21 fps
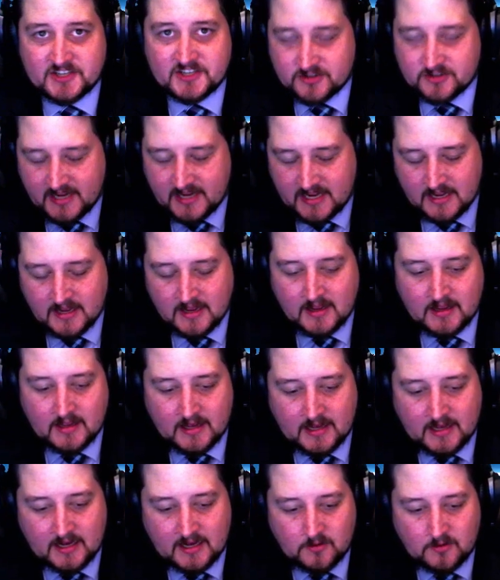injury,
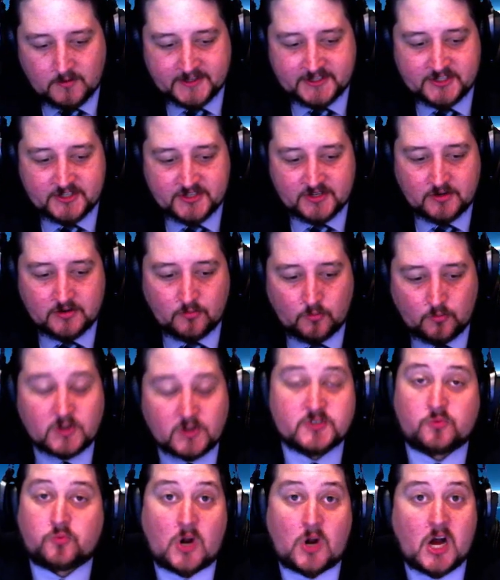uh, which
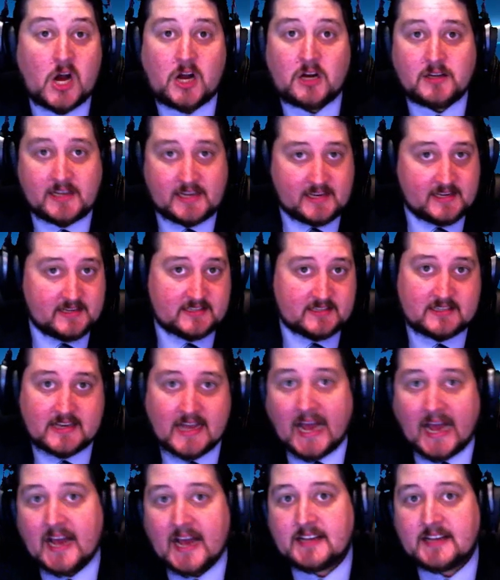was wrong. He has
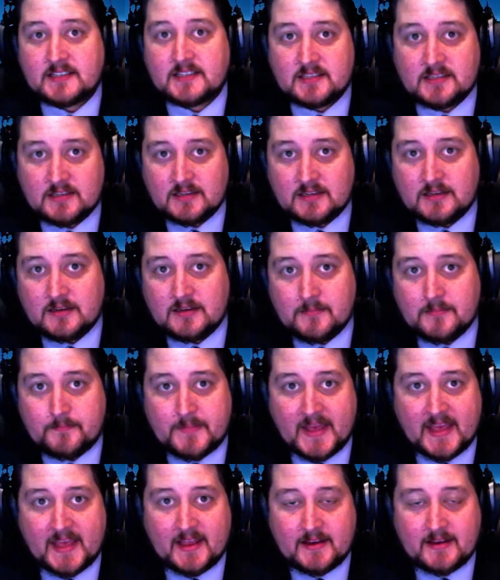not
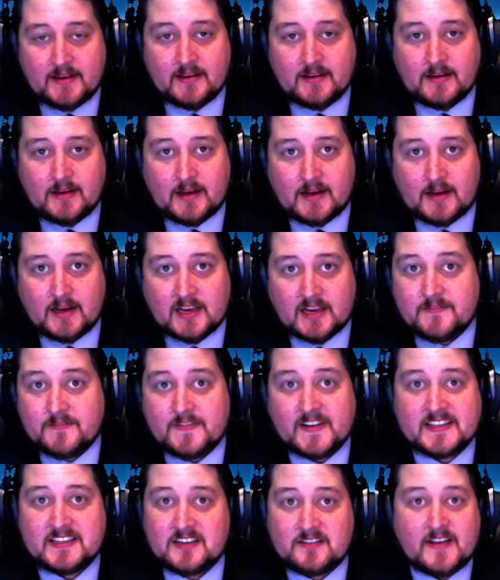been uh,
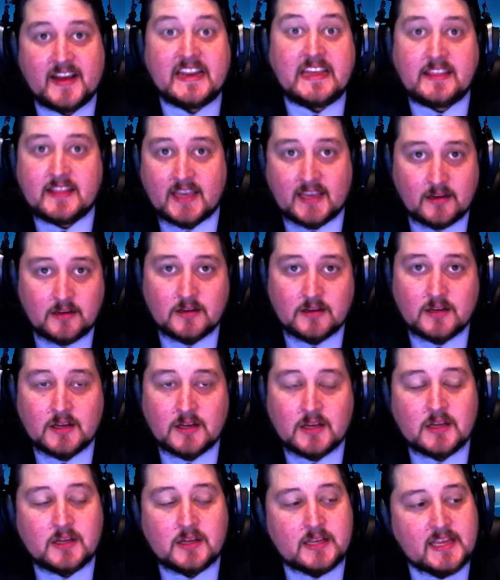convicted of anything.
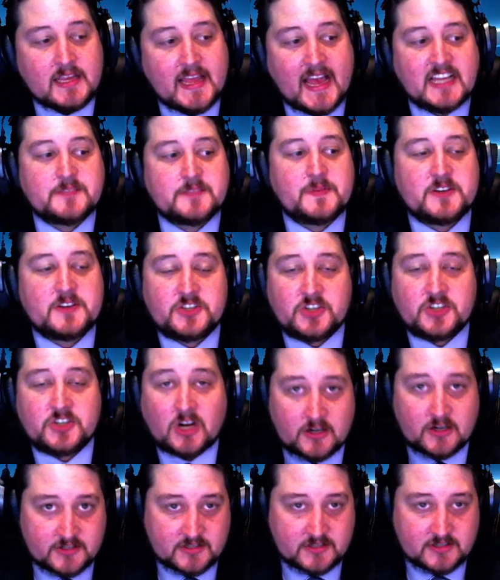He has been
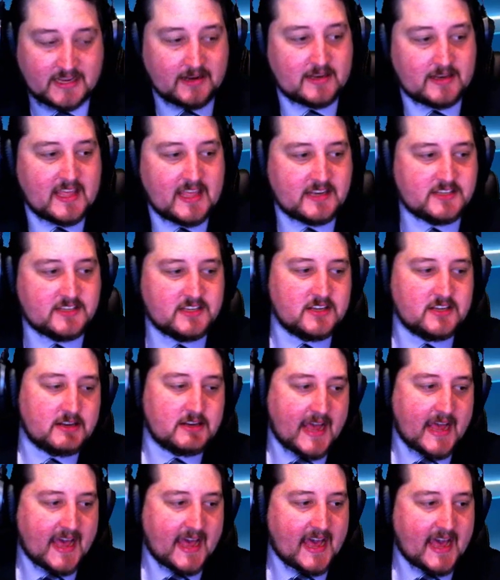charged, and they did
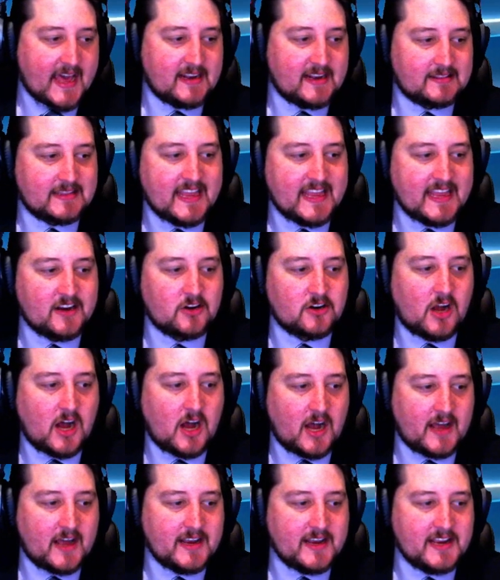add later
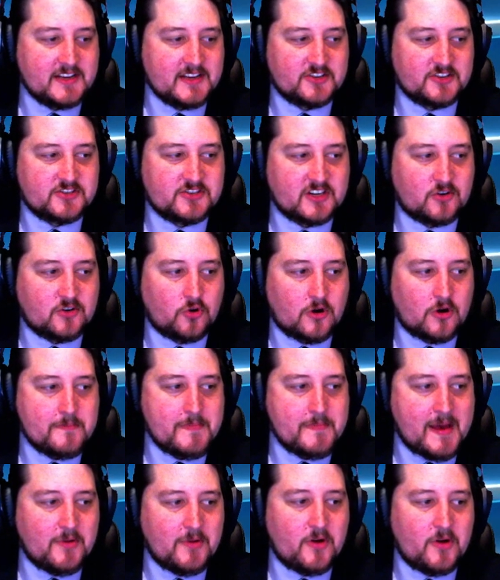on a district court
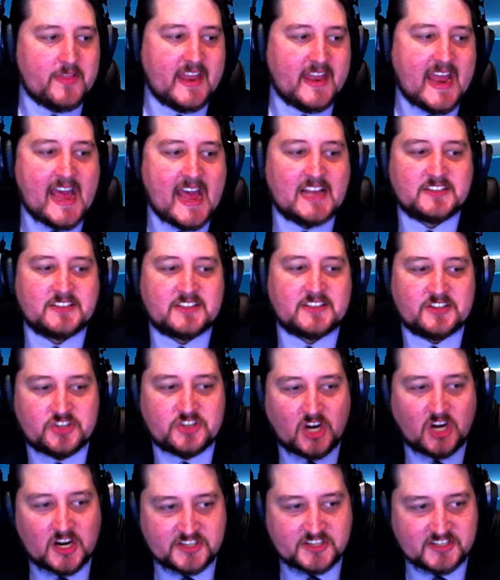memo that has the
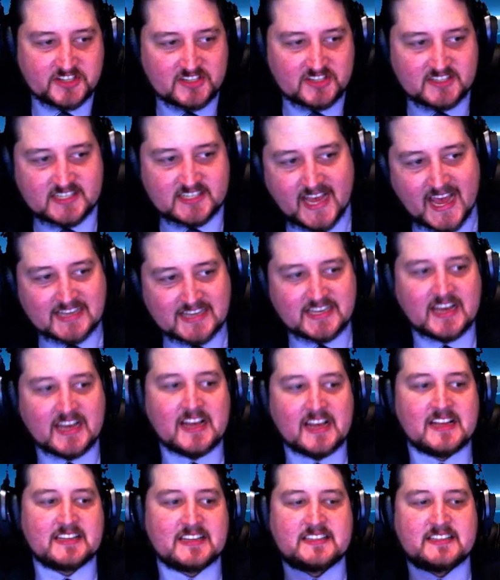charges intact,
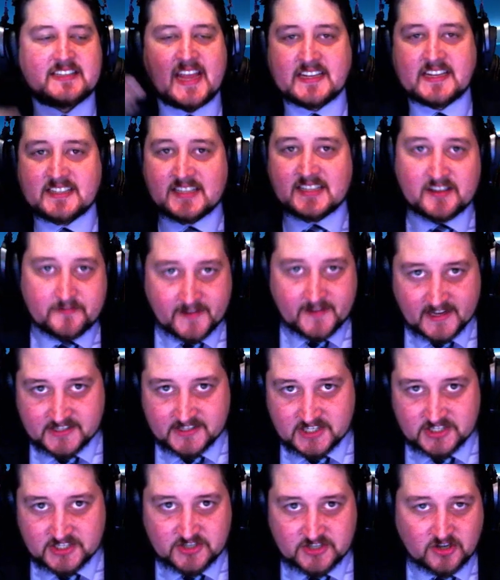states the
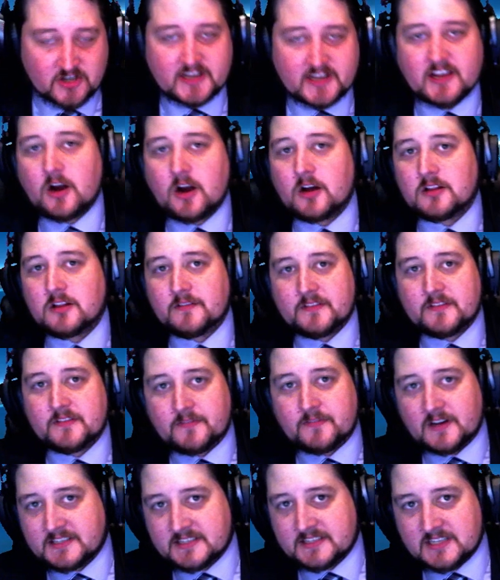defense attorney, all of the
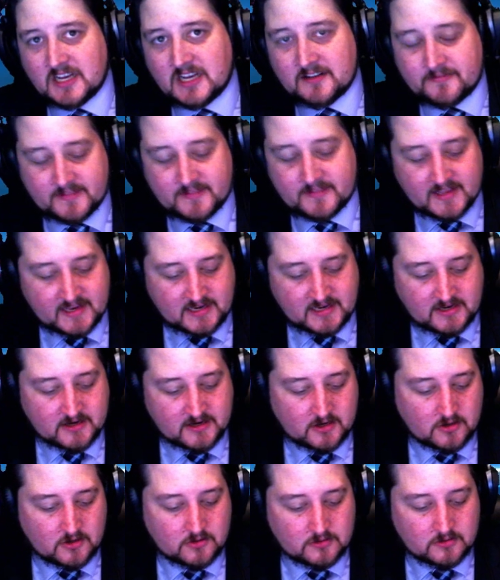fun stuff that you
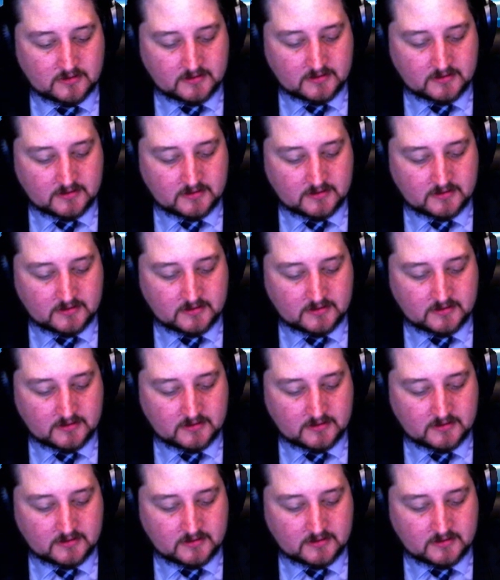know